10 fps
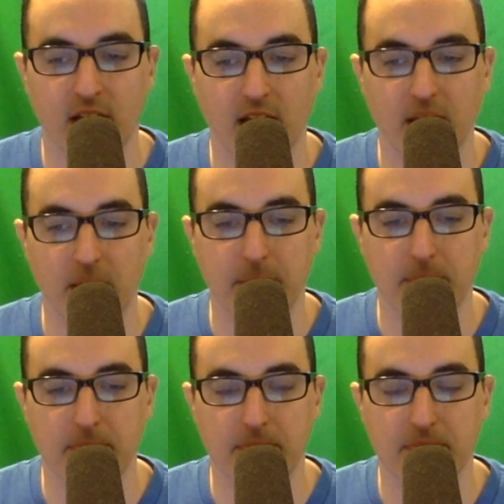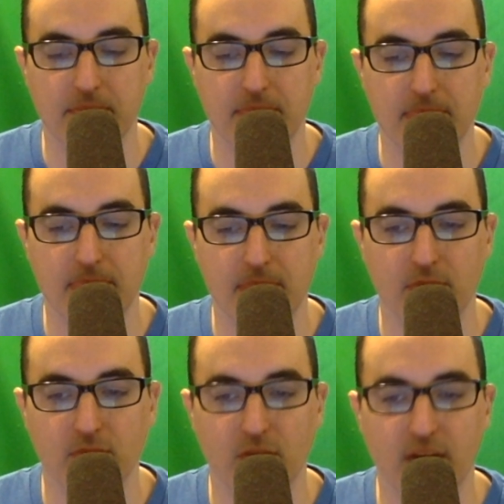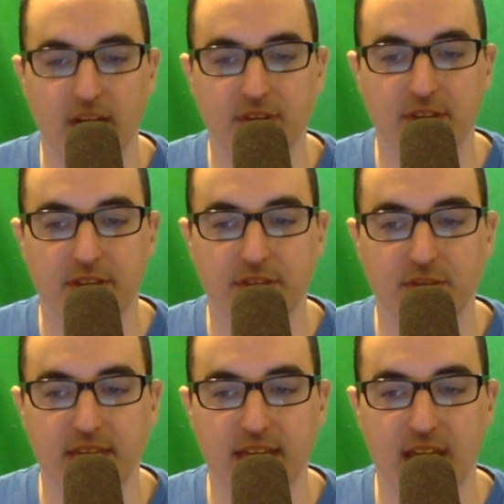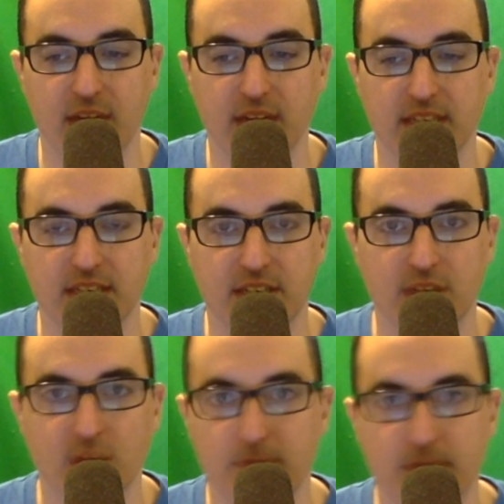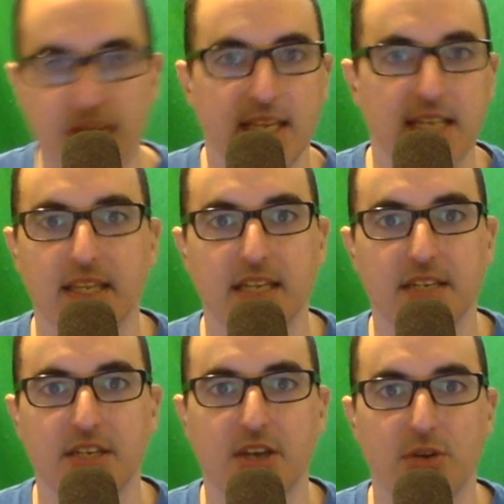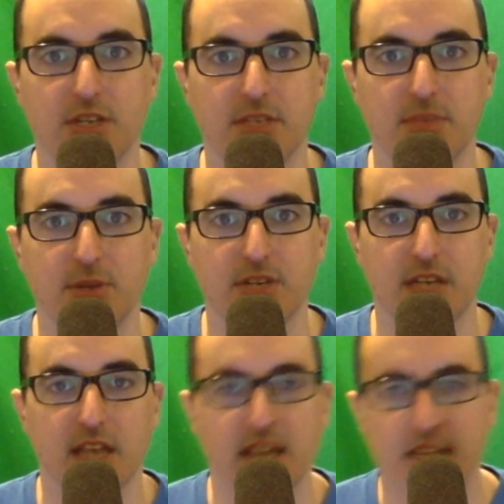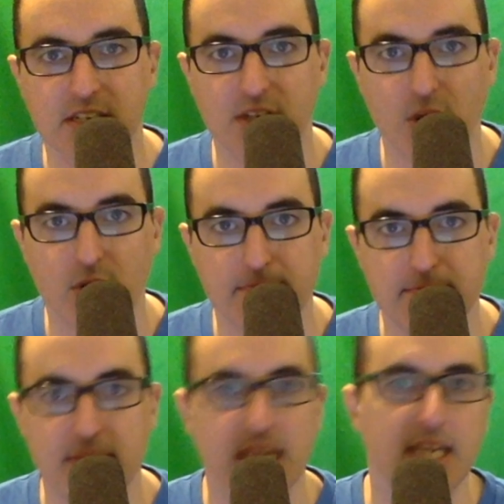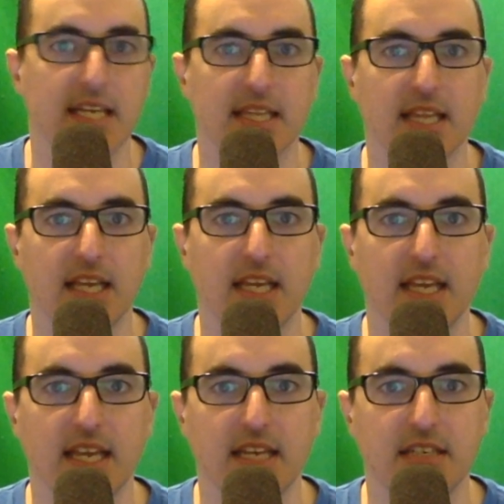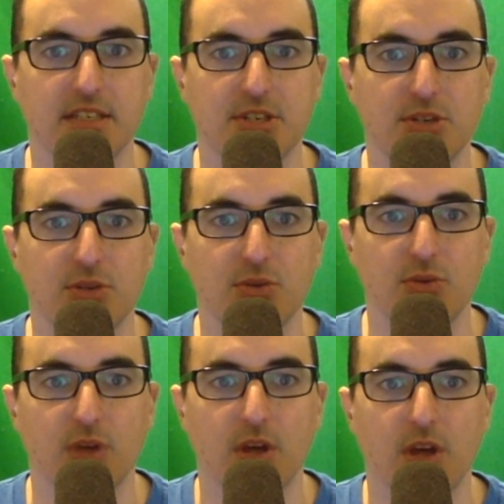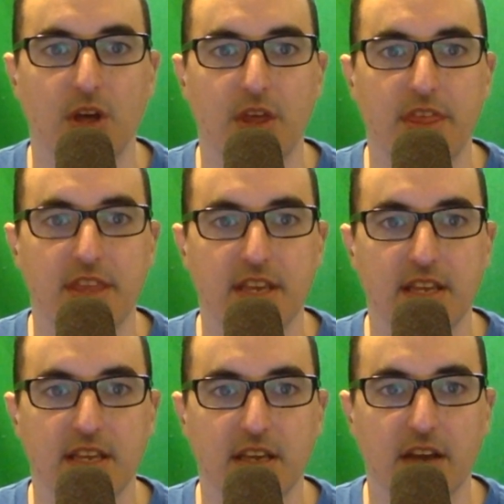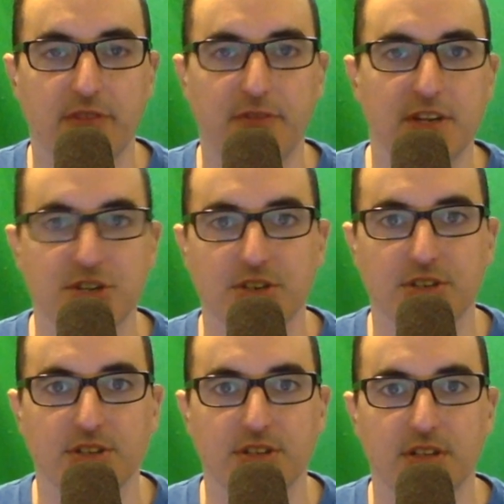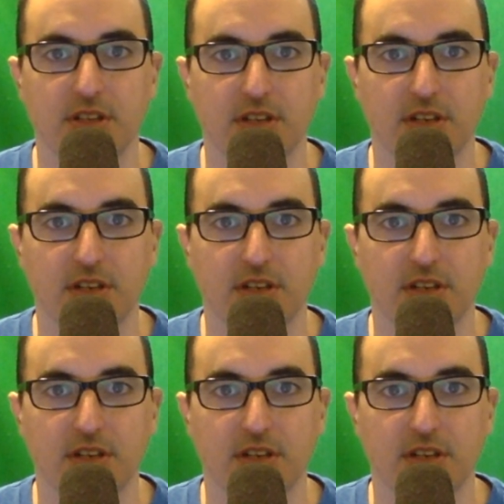right after the three count, it didn't go immediately into Cody's music. It didn't go immediately into the official